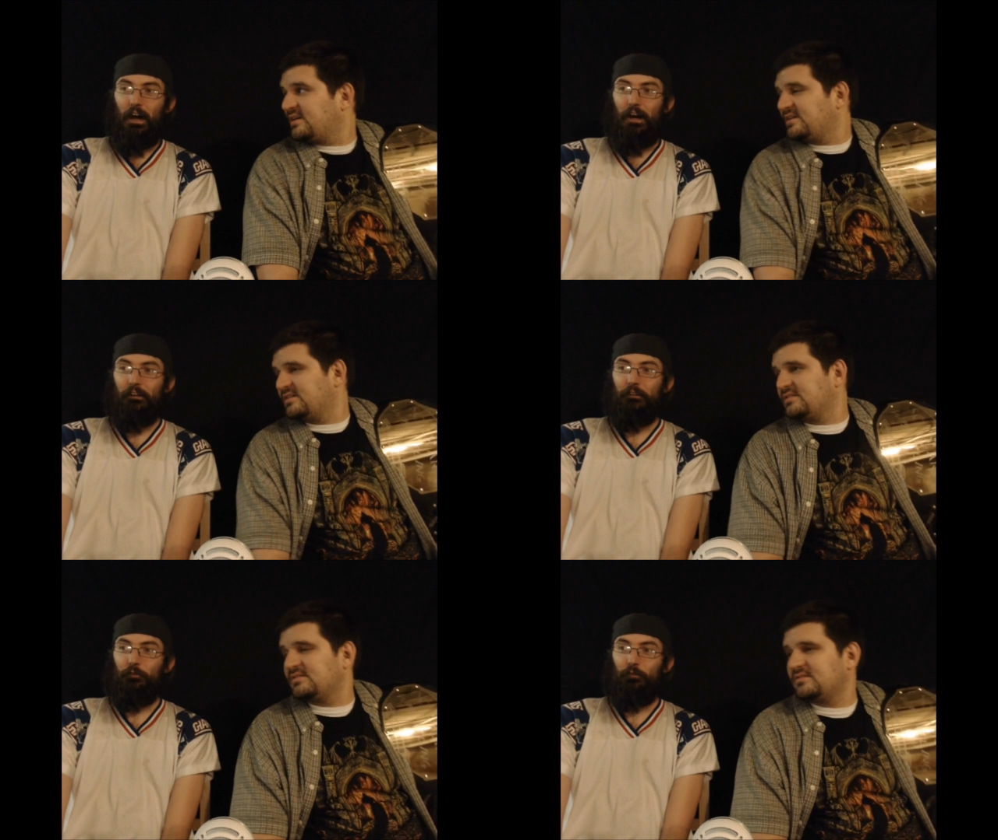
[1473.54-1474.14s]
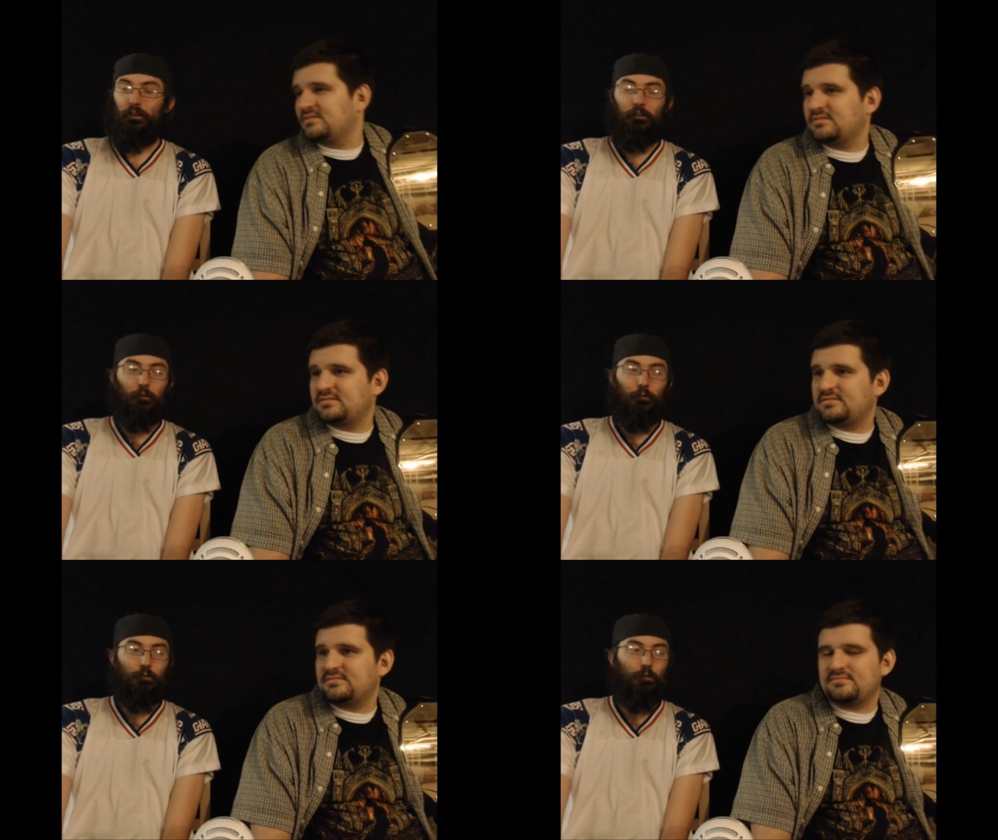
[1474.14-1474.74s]
Speaker 1: added
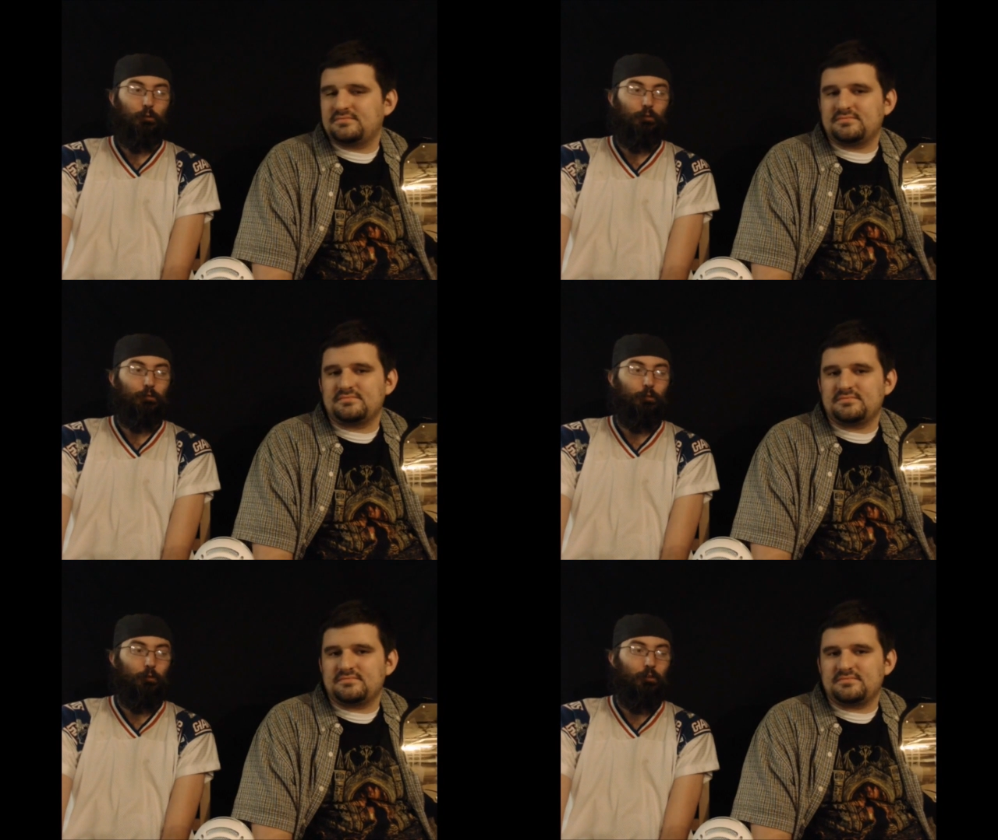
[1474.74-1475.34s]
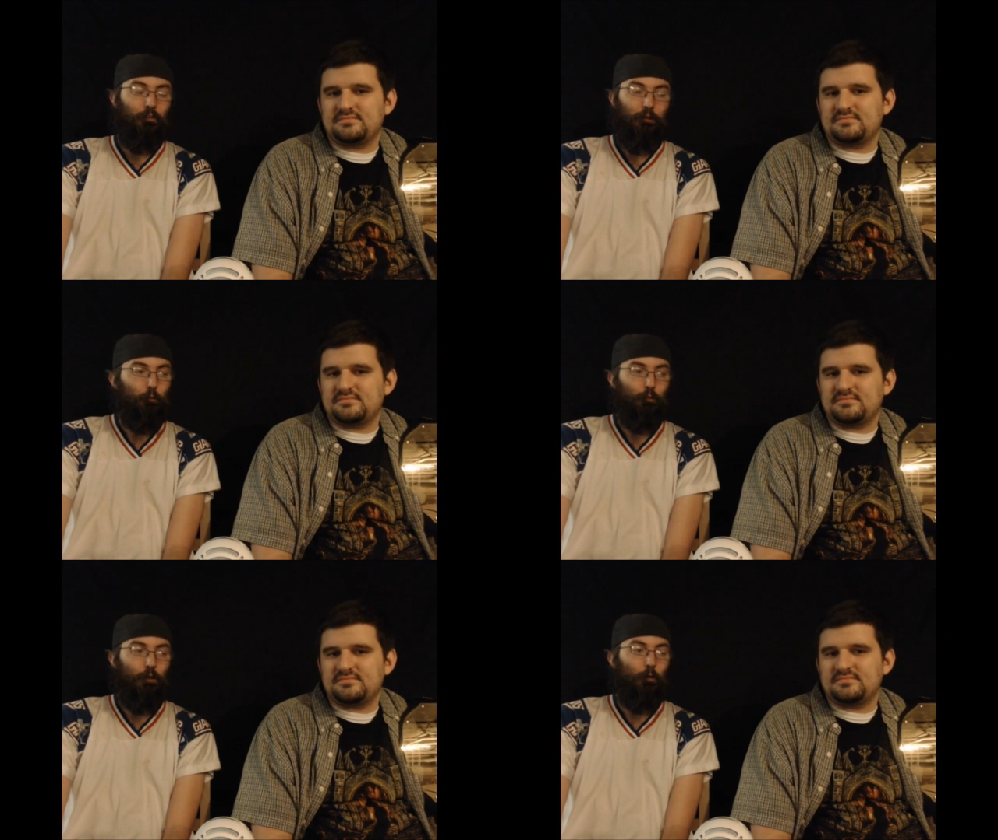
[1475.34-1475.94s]
wrinkles to a story
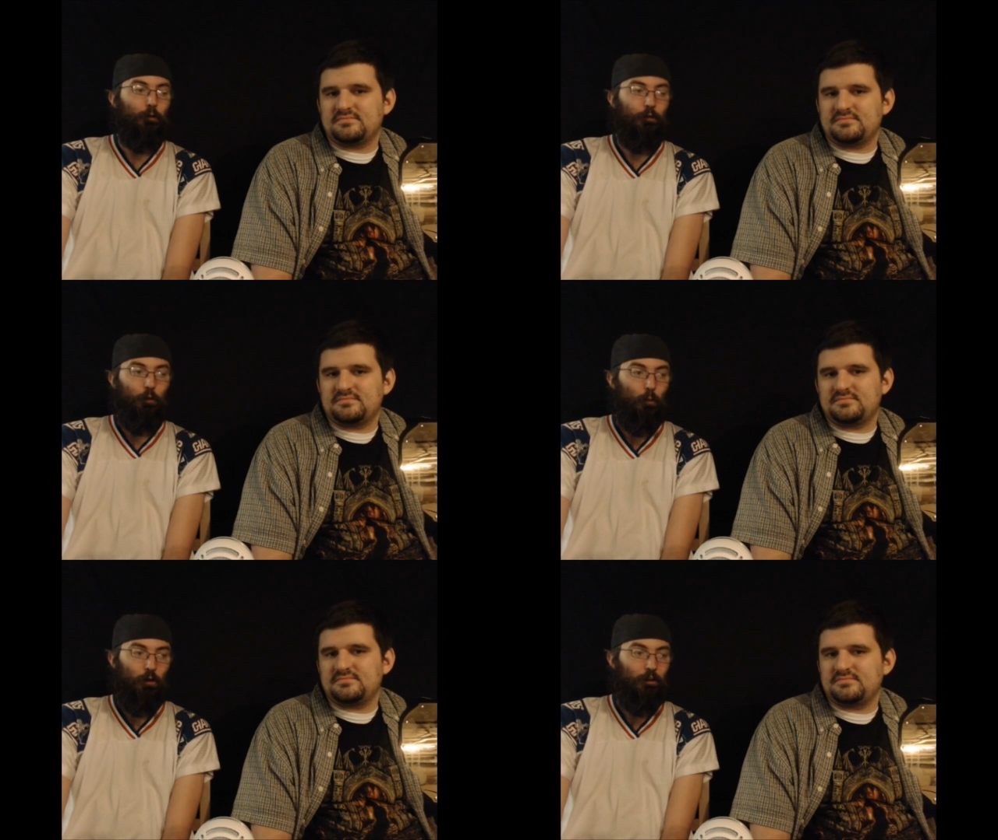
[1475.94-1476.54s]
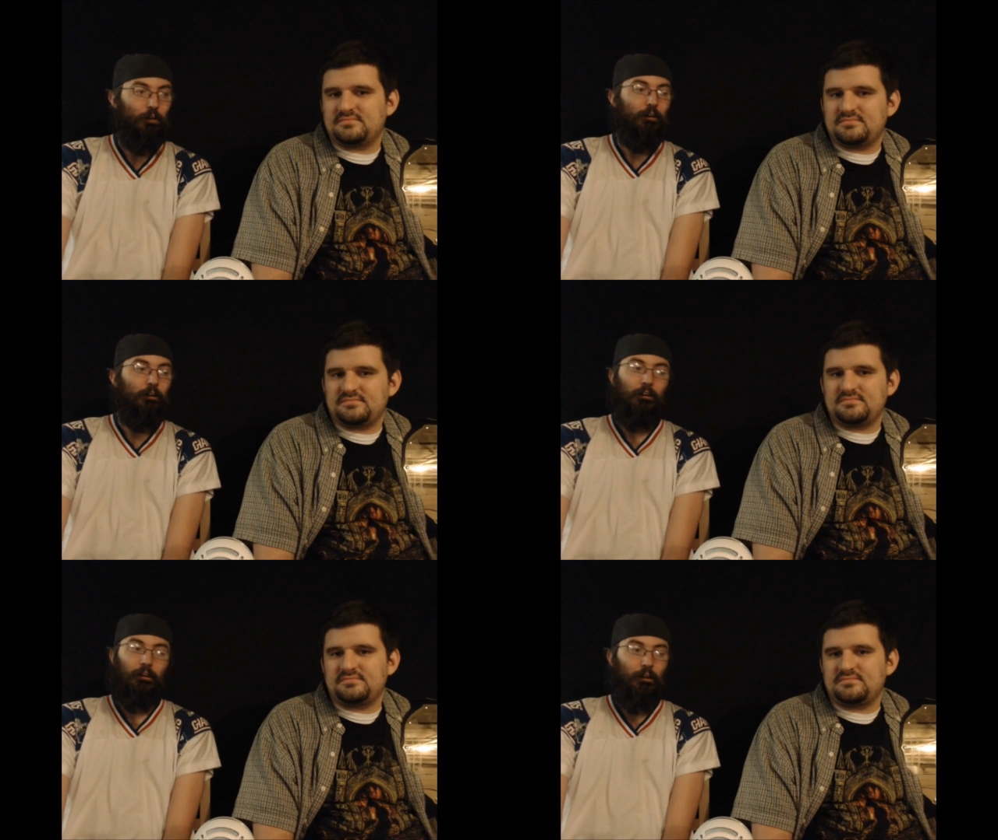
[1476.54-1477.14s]
that was going nowhere,
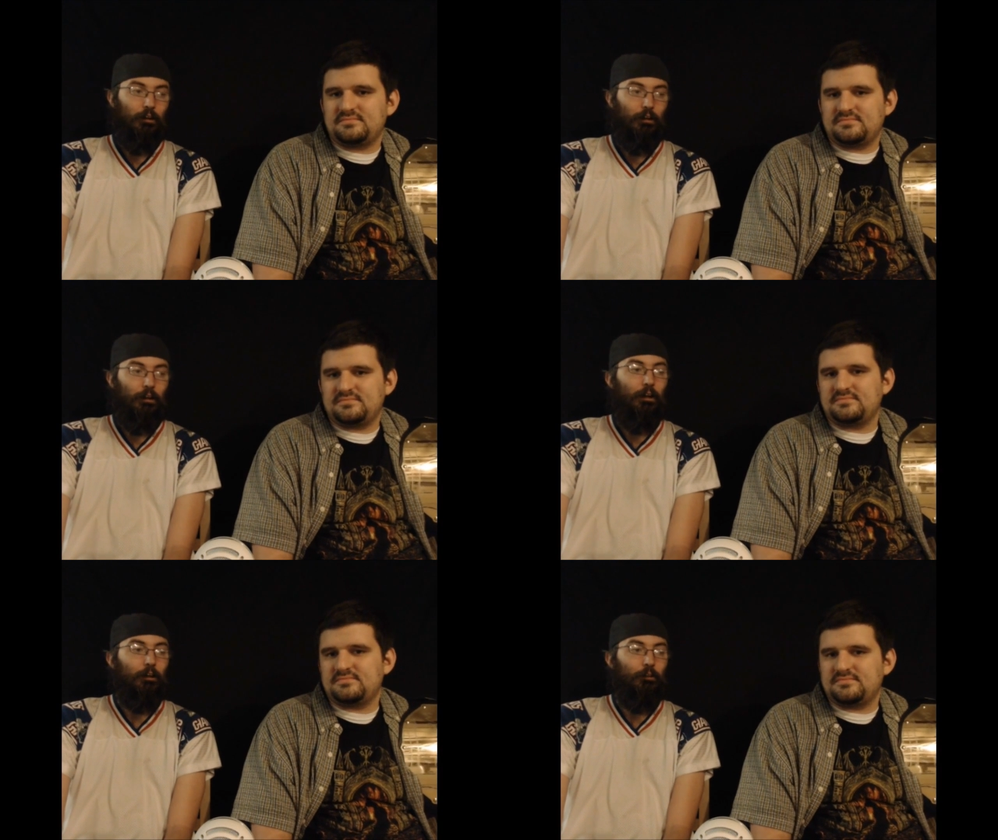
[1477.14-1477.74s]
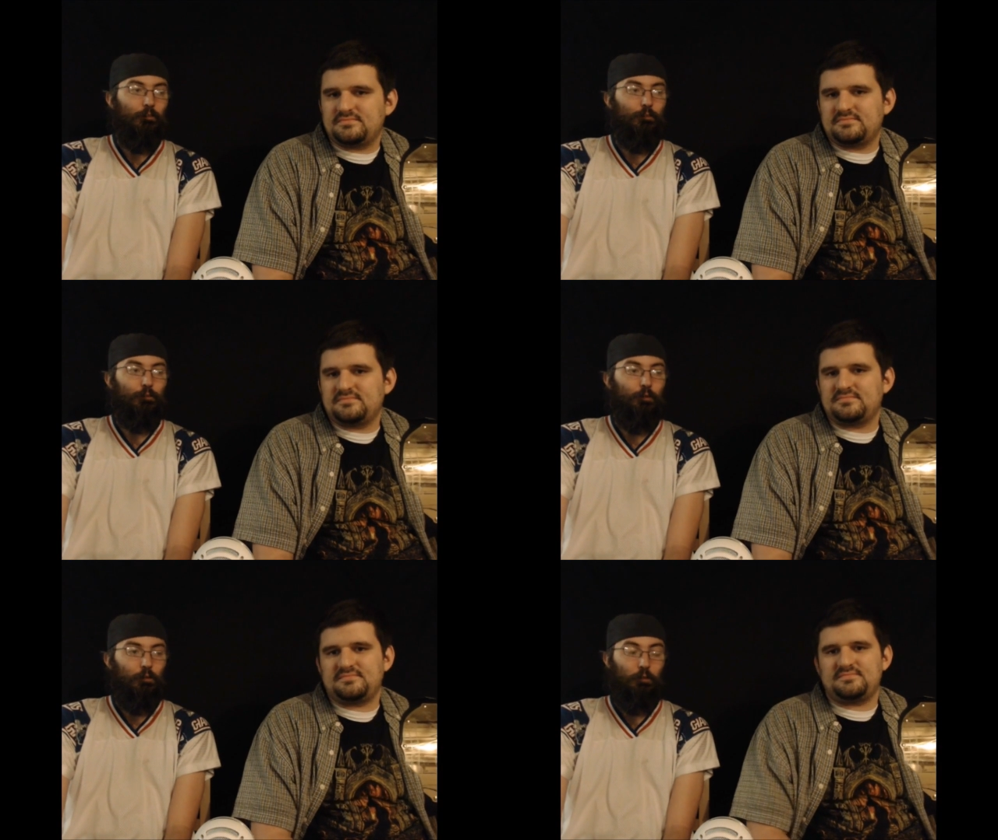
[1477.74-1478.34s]
and
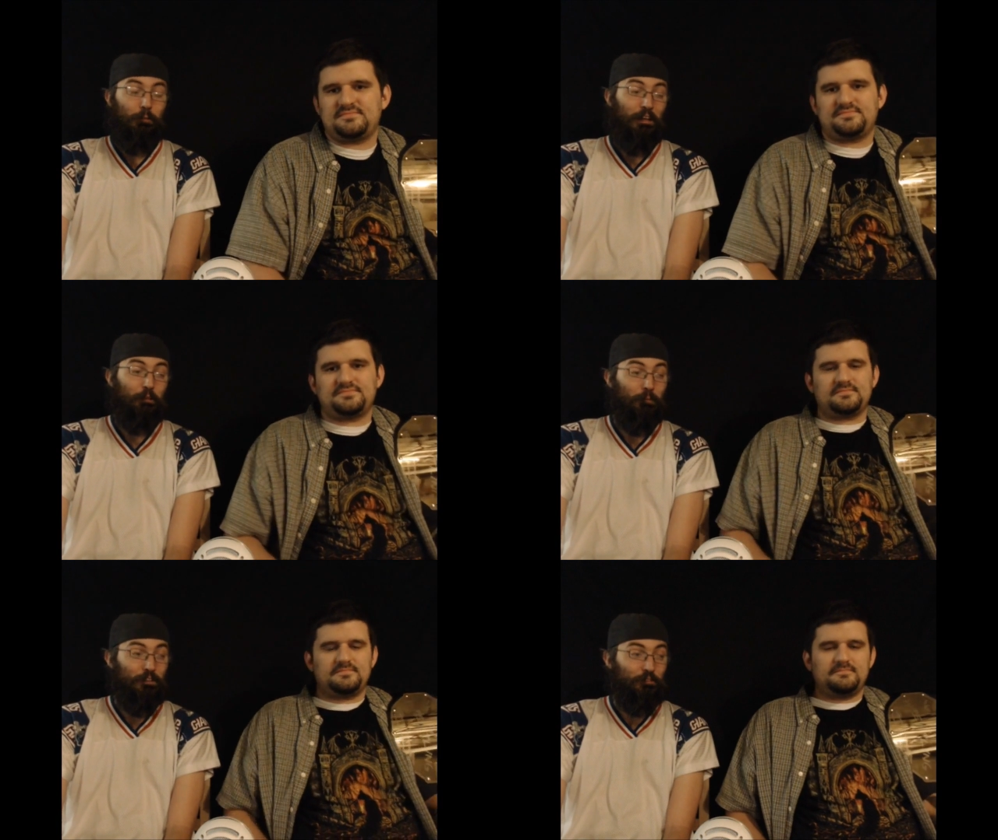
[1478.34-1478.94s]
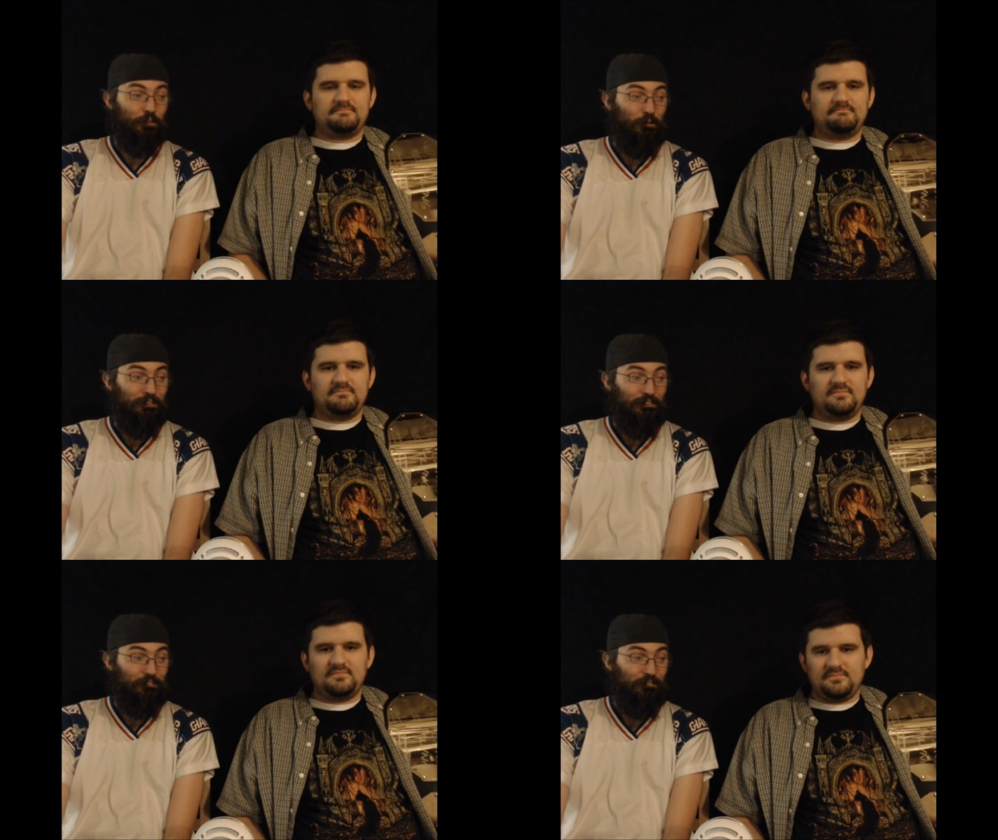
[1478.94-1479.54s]
you made it mean something.